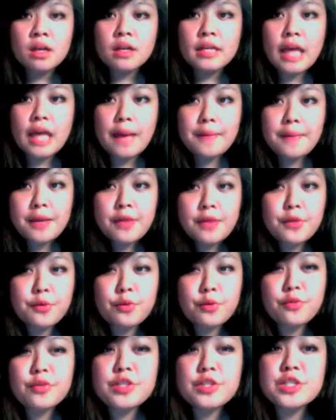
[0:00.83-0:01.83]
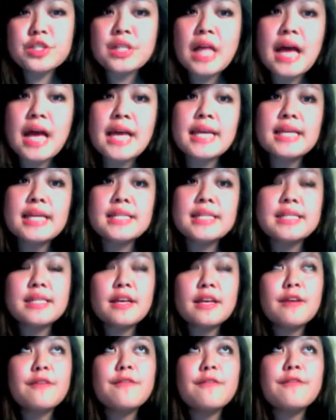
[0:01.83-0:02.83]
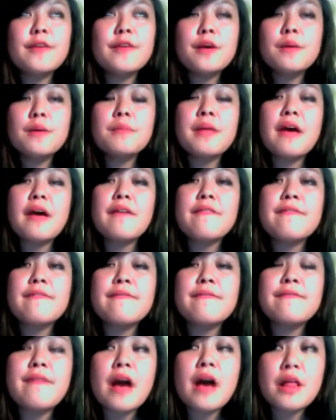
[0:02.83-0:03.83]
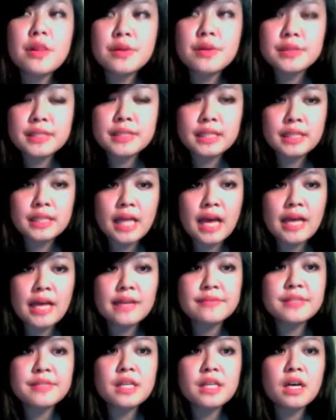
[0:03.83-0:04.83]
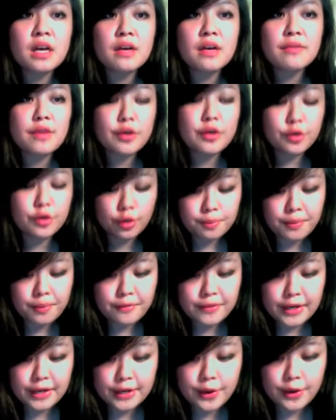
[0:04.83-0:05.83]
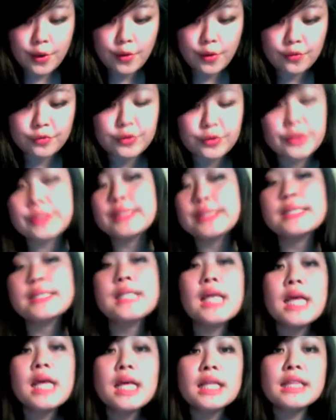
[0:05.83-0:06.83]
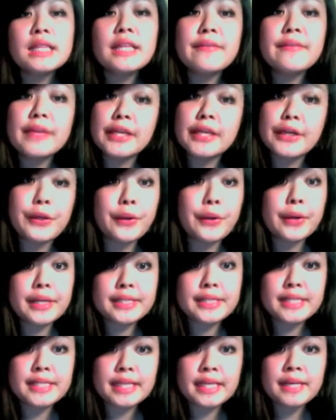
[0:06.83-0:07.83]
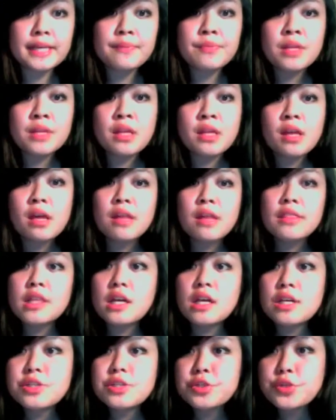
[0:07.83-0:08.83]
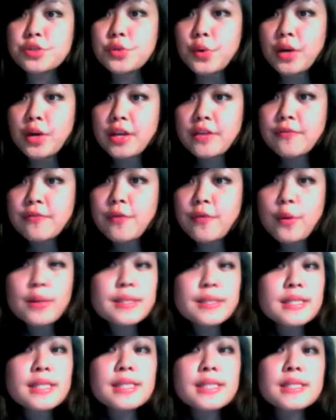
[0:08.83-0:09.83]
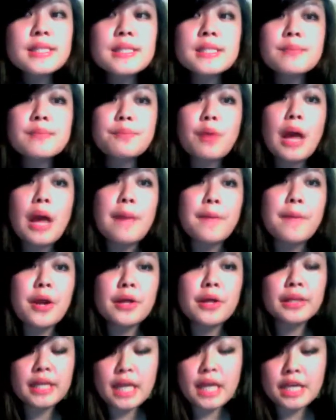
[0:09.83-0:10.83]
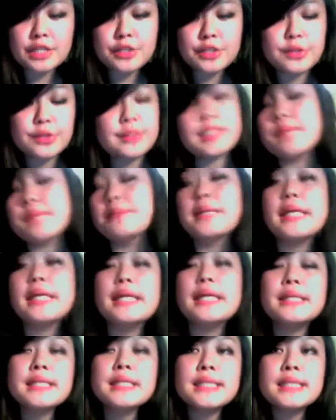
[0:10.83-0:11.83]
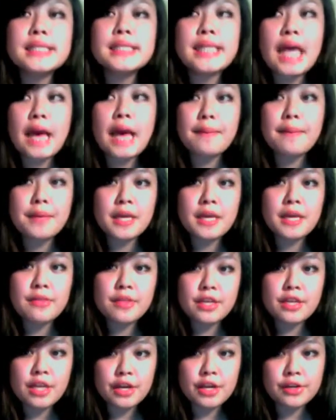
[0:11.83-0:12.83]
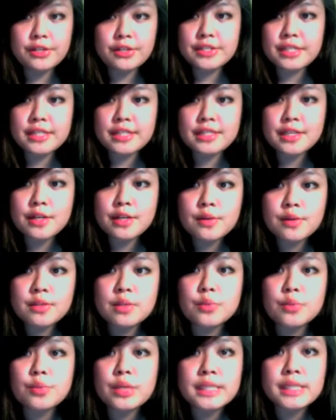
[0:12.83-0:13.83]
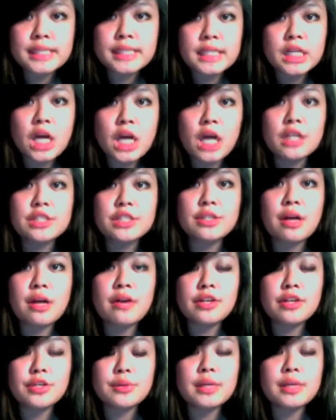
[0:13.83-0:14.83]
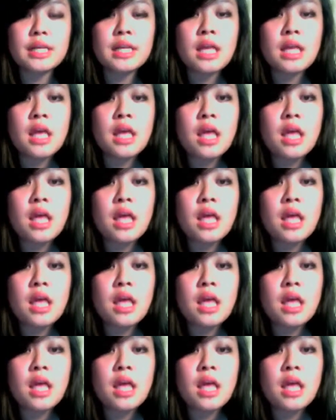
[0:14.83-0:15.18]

Gabby on the Roof in July is a film that follows the lives of a group of young hopefuls living in New York City. The story focuses primarily on two siblings, Gabby, the younger sister, who is a recent college graduate,